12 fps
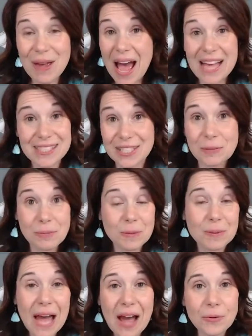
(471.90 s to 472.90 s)
asking
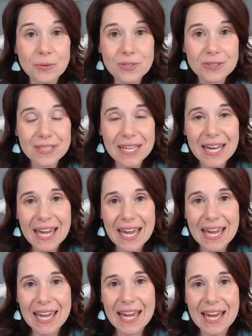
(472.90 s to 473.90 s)
people out.
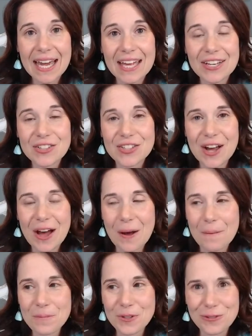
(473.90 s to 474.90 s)
And you
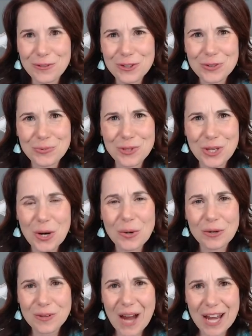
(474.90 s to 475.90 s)
know, of course, we go
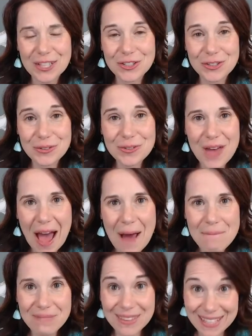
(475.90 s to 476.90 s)
over how to do
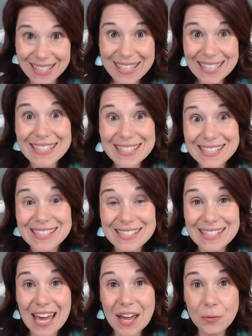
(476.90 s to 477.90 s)
that. But the key is
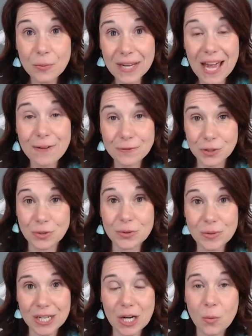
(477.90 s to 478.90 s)
that we have
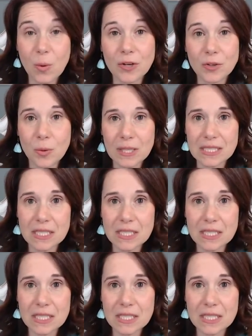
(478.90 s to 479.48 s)
to, in our one-to-one